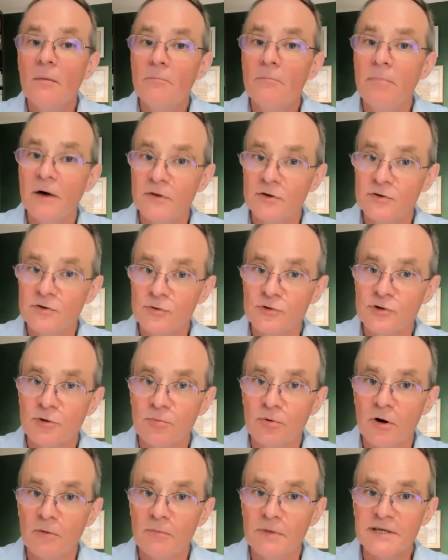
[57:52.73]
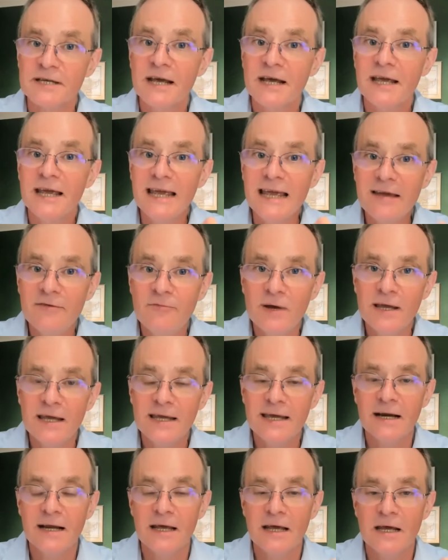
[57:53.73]
but there's also promise if we
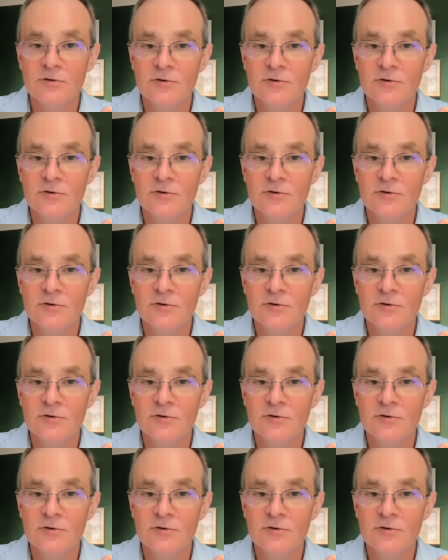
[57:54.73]
can get it